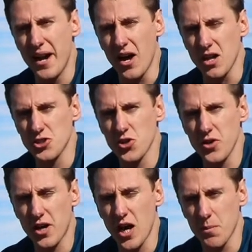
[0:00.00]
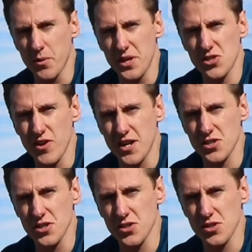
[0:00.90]
and I'll show you a couple of wee
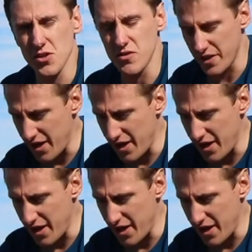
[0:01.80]
stretches just over